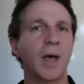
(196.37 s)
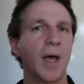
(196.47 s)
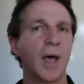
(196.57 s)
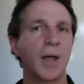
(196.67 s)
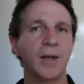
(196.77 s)

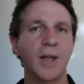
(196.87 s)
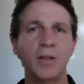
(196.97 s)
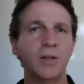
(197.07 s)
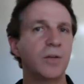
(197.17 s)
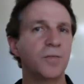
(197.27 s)
uh, now
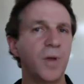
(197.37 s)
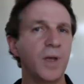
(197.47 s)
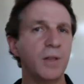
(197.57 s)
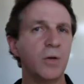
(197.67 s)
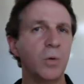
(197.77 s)
that you've
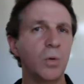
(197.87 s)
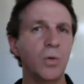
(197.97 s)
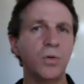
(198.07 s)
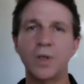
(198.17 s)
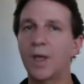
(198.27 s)
found the
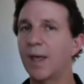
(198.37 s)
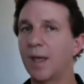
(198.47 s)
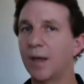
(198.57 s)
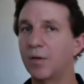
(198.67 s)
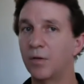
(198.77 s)
cause
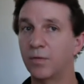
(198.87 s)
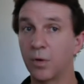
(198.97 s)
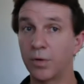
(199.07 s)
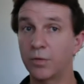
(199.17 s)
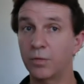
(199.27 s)
and you've
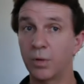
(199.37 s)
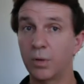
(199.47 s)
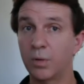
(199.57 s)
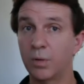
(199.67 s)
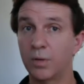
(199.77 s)
gone
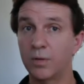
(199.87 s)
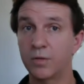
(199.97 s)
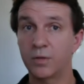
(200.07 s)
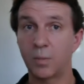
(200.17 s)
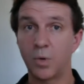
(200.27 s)
through
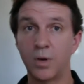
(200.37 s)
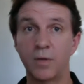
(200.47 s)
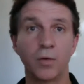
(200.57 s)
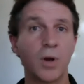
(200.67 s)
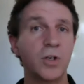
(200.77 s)
somewhat
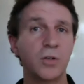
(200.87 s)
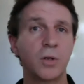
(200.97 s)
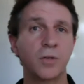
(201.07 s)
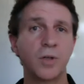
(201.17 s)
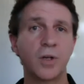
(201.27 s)
of a
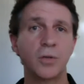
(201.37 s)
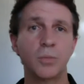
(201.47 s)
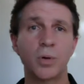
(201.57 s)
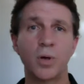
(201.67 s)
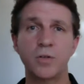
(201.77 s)

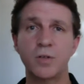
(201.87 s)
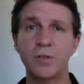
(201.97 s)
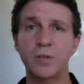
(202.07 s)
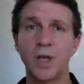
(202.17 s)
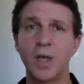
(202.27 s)
rationalization
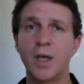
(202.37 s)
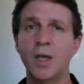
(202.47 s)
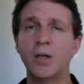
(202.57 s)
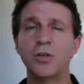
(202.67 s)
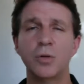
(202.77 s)
process,
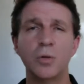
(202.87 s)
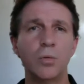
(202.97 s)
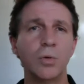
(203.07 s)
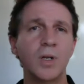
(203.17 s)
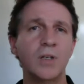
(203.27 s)
should
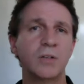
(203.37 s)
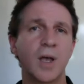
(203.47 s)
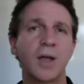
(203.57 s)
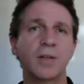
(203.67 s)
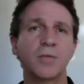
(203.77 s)
already
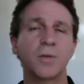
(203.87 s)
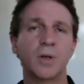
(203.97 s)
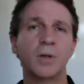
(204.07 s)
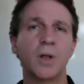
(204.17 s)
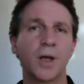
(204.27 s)
start to
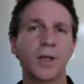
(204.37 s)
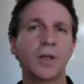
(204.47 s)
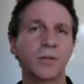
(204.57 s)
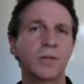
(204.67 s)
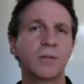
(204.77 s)
feel like
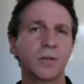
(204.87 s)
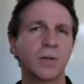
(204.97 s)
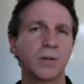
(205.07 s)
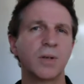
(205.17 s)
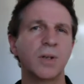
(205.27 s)
it's
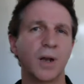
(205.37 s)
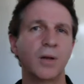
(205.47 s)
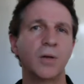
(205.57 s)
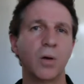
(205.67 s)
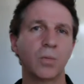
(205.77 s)
you
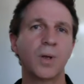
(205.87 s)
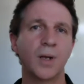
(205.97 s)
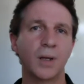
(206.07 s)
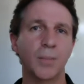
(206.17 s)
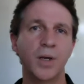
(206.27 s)
know not
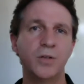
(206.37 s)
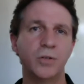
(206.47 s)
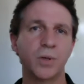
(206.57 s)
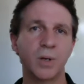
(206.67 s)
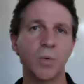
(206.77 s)
really a
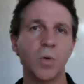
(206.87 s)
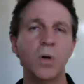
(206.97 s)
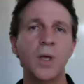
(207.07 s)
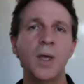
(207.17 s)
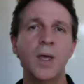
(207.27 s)
major
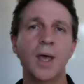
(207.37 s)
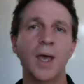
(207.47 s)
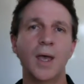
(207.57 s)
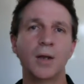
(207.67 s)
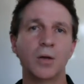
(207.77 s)
anymore,
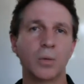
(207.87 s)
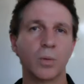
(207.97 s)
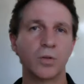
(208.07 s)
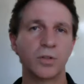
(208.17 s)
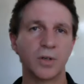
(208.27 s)
and we
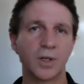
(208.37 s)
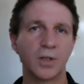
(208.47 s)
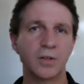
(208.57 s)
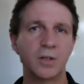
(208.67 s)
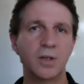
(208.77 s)
want you to
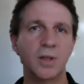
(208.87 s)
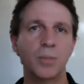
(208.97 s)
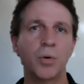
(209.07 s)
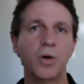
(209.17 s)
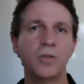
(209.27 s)
continue
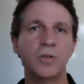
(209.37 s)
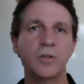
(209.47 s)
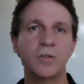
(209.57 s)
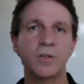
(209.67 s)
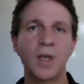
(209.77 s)
that
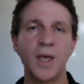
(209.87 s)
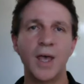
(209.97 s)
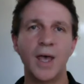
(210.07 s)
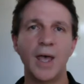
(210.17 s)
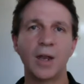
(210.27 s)
process
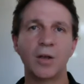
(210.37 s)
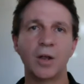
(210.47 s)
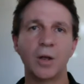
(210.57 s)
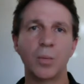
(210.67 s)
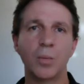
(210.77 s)
and
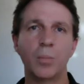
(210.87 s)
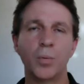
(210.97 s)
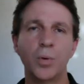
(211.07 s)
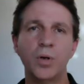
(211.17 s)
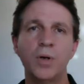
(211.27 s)

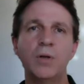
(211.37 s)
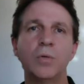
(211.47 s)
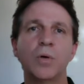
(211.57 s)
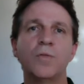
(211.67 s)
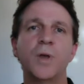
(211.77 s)
put it
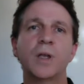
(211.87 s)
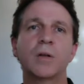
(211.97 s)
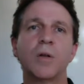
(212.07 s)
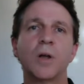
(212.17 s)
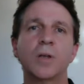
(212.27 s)
into
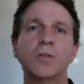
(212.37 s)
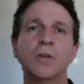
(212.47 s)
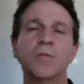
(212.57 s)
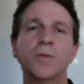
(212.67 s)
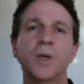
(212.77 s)
effect like as
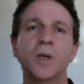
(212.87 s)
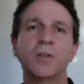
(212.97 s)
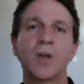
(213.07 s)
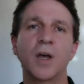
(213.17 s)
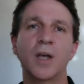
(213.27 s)
if
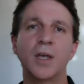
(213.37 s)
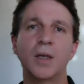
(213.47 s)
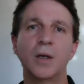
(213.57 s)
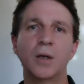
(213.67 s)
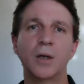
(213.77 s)
it's
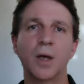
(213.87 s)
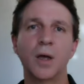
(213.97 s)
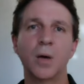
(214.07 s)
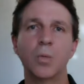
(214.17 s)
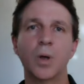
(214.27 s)
a
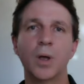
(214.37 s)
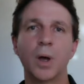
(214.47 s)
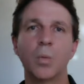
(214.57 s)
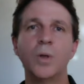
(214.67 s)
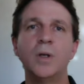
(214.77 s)
a,
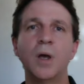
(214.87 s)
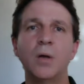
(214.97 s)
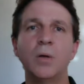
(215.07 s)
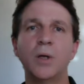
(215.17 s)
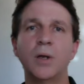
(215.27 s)
a window
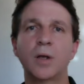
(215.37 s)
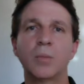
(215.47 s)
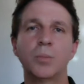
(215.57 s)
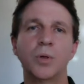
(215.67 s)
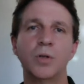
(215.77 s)
in a
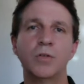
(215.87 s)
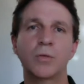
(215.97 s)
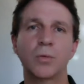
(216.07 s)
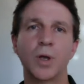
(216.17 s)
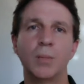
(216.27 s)
computer
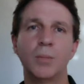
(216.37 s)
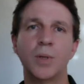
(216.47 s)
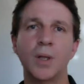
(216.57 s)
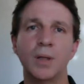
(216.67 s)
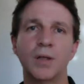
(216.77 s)

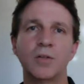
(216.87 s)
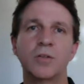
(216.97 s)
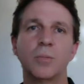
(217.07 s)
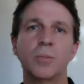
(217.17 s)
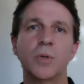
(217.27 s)
screen that's
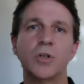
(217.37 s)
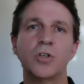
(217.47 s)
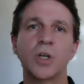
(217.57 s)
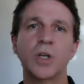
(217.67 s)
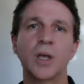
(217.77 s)

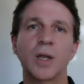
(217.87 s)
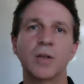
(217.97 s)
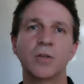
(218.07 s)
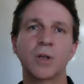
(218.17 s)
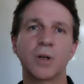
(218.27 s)
diminishing and
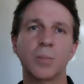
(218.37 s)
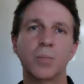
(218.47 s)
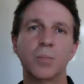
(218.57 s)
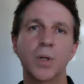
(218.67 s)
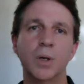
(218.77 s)
is going to
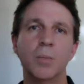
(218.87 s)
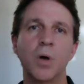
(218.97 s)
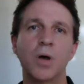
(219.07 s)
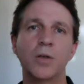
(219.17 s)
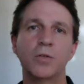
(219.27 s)

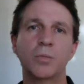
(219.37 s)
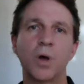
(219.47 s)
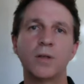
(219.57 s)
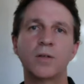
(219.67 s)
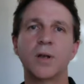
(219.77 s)
minimize
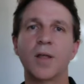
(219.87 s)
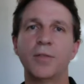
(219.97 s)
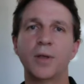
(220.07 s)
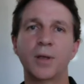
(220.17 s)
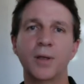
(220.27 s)
right to
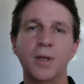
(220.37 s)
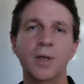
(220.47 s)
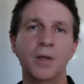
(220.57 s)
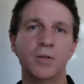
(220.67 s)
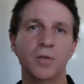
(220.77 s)
nothing.
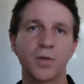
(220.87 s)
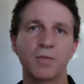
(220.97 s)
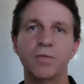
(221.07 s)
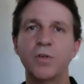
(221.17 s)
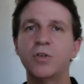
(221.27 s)
So if you
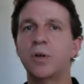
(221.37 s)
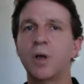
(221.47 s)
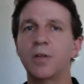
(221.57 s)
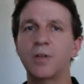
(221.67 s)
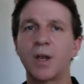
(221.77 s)
can
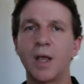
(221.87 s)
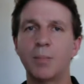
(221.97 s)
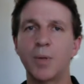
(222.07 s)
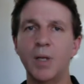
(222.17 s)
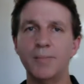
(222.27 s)
visualize that
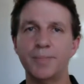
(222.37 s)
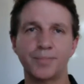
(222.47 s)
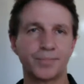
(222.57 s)
happening,